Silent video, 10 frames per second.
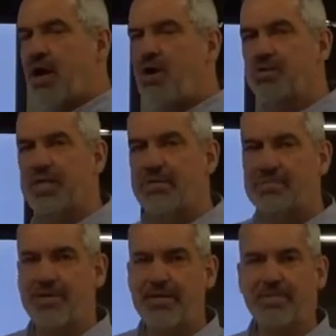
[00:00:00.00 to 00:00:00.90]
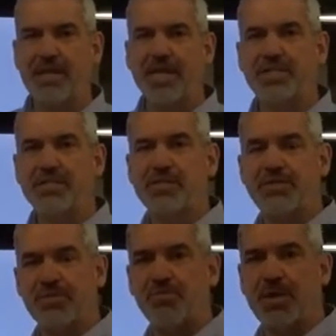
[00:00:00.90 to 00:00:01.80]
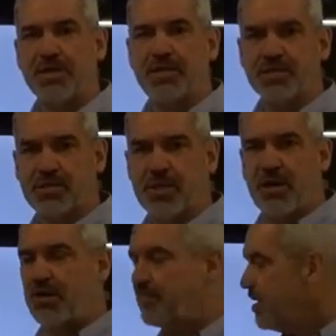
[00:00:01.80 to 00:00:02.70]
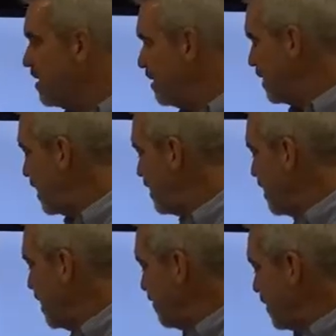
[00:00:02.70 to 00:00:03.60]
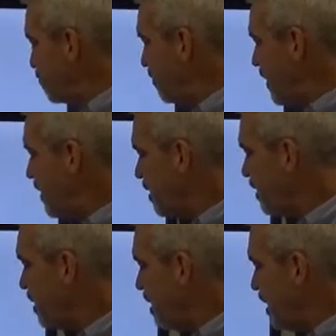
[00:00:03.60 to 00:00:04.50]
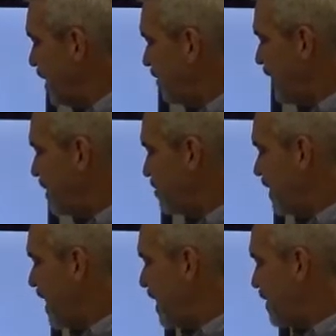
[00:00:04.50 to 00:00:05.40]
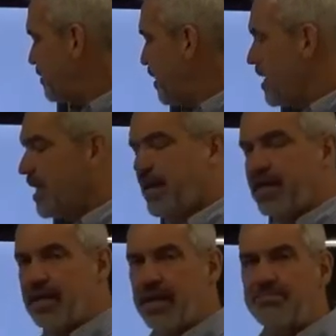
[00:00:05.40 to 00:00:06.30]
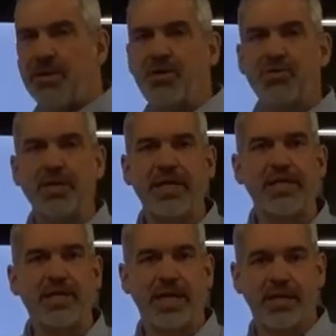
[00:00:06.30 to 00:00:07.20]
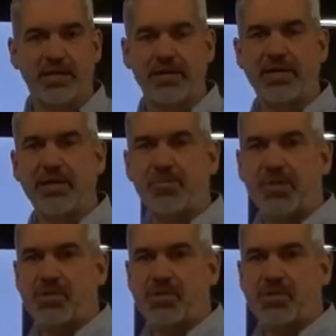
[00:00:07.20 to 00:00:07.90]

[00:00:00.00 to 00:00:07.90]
all types of applications, different way they install them. Okay. This one here actually has a blown indicator. In other words,